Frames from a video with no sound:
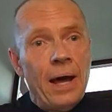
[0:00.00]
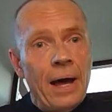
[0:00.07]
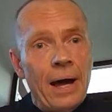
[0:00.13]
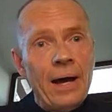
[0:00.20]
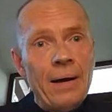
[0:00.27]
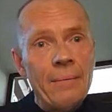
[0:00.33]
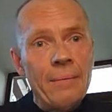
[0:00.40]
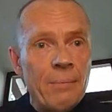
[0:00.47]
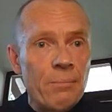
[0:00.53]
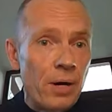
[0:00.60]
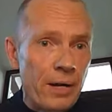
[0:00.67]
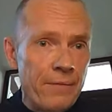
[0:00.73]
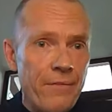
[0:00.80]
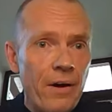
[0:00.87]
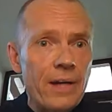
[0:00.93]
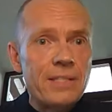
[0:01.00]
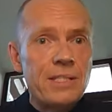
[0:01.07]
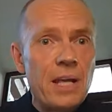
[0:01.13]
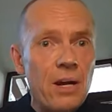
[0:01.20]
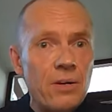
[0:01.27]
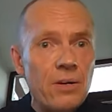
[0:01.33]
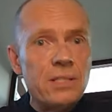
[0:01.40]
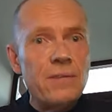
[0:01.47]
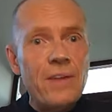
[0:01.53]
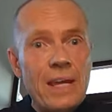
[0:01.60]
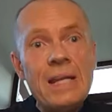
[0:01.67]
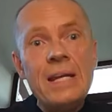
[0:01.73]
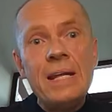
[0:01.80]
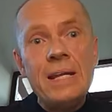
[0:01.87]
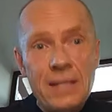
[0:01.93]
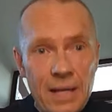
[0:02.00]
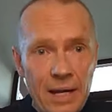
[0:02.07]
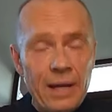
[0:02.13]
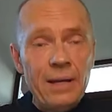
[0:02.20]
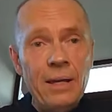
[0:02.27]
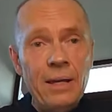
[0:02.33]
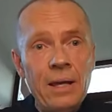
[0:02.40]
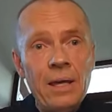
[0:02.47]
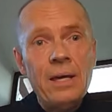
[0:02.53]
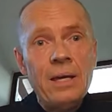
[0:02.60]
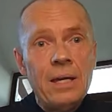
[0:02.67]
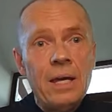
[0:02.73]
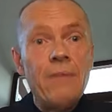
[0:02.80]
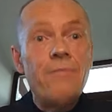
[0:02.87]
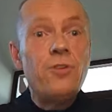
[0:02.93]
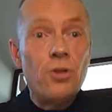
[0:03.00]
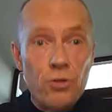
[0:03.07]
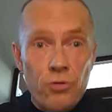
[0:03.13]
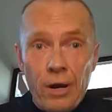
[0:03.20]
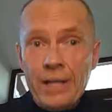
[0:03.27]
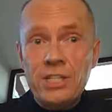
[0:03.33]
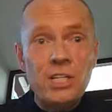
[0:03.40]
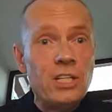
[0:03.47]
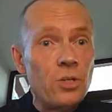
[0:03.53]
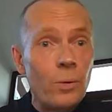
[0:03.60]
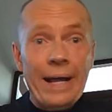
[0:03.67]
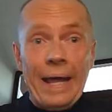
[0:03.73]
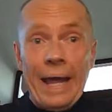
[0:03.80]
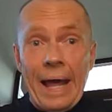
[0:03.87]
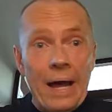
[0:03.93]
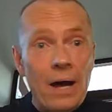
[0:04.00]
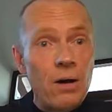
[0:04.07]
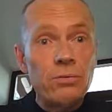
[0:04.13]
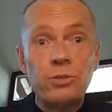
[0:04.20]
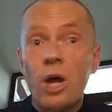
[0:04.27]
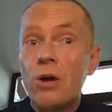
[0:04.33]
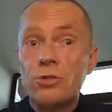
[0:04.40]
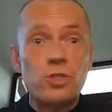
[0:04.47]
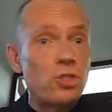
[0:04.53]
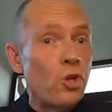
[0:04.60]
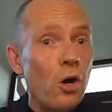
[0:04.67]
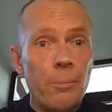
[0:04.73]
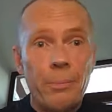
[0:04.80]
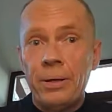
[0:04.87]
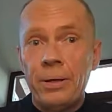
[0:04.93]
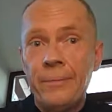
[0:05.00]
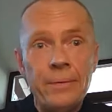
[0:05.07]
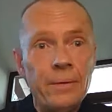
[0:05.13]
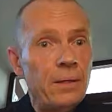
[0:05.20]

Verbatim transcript: Um, and my advice there is if, in India, if you crash into a cow, don't stop.